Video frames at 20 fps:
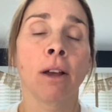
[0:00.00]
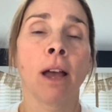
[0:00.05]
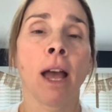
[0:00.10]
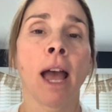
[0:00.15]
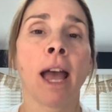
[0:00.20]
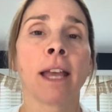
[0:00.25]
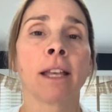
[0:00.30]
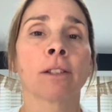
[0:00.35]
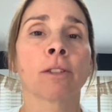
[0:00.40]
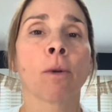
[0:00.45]

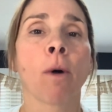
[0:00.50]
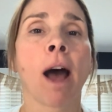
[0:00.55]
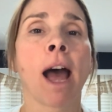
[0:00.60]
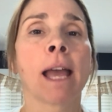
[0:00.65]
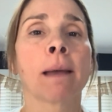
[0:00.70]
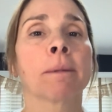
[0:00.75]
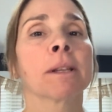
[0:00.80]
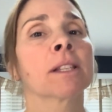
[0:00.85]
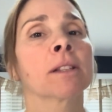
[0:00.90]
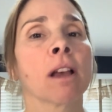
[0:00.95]
Okay, so
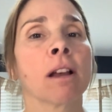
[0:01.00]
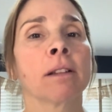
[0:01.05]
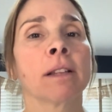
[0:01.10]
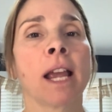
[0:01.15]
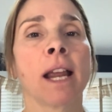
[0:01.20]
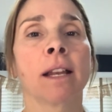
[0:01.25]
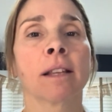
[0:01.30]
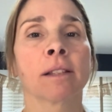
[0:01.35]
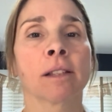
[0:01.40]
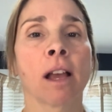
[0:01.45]
I am a
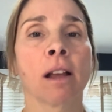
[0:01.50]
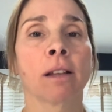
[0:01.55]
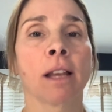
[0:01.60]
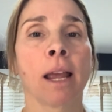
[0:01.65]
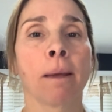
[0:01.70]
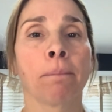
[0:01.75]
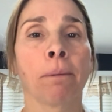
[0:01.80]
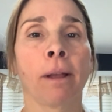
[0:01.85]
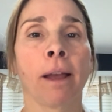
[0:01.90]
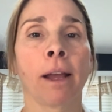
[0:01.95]
Sunday to
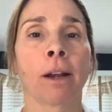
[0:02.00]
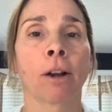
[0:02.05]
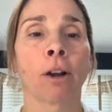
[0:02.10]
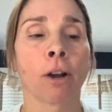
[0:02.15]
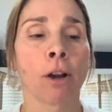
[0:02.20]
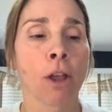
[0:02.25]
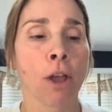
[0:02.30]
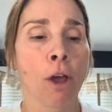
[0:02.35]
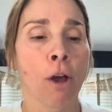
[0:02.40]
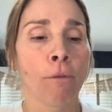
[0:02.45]
Sunday
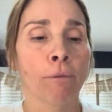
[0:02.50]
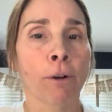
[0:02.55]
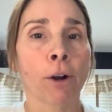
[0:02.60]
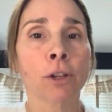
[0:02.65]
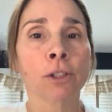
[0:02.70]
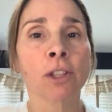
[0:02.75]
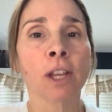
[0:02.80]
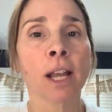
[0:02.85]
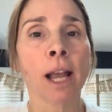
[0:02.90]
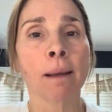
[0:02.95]
planner.
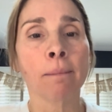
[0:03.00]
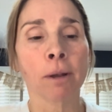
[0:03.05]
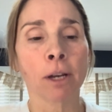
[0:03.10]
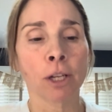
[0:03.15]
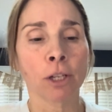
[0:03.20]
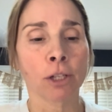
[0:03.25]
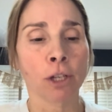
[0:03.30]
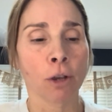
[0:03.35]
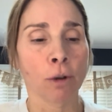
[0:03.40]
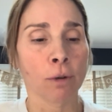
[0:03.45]
First thing I'm going
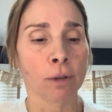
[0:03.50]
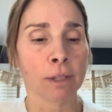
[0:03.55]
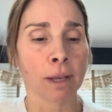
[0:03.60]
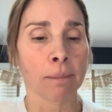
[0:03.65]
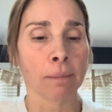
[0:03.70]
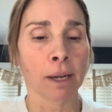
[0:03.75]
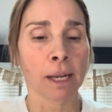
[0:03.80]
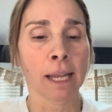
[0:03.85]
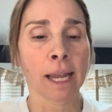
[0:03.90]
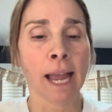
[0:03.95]
to do is
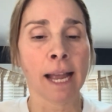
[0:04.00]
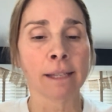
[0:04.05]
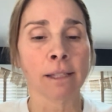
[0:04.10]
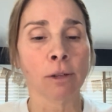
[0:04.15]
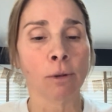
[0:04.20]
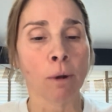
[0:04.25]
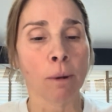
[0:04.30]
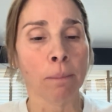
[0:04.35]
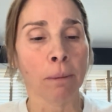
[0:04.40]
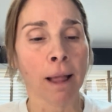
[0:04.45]
I'm going to get
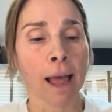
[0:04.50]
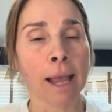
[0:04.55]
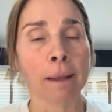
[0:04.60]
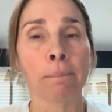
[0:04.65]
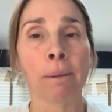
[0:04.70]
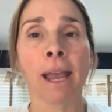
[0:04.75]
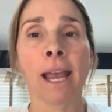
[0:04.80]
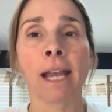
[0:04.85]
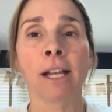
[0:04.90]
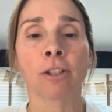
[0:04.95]
to a
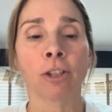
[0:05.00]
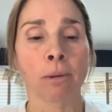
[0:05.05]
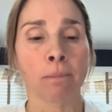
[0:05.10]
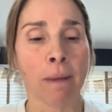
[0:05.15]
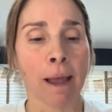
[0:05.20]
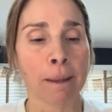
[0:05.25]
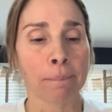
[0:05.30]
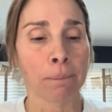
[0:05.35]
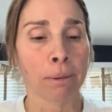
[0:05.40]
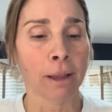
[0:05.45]
blank page in
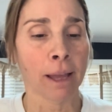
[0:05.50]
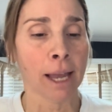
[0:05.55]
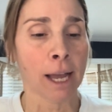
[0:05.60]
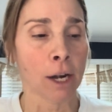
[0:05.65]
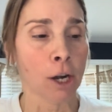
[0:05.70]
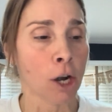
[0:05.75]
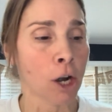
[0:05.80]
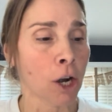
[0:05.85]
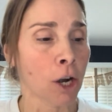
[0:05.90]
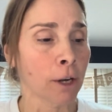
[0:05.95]
my
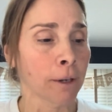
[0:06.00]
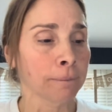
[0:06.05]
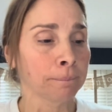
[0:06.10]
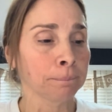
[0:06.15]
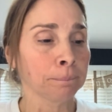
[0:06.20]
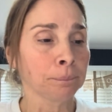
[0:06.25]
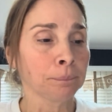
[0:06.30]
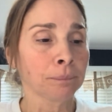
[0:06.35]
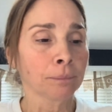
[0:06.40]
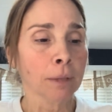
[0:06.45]
planner,
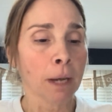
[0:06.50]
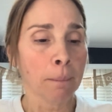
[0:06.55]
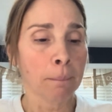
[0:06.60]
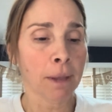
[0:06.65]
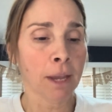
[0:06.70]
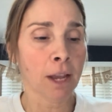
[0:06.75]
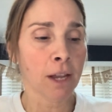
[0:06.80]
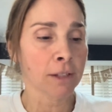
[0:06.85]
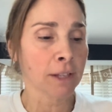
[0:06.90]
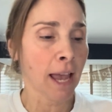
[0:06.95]

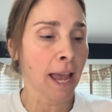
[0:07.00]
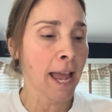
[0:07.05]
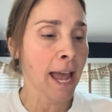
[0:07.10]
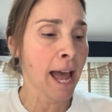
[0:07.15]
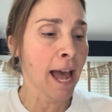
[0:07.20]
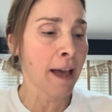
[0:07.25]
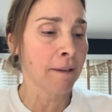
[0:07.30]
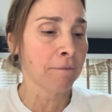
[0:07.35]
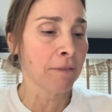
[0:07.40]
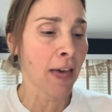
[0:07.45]
because I
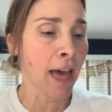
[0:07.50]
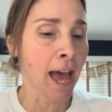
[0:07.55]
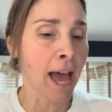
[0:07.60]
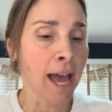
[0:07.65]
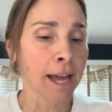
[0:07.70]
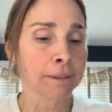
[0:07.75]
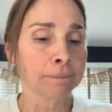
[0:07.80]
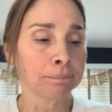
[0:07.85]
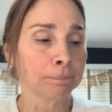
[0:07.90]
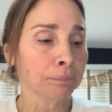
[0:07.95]
have
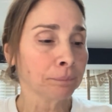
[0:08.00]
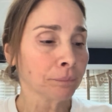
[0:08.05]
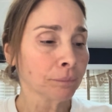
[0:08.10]
that,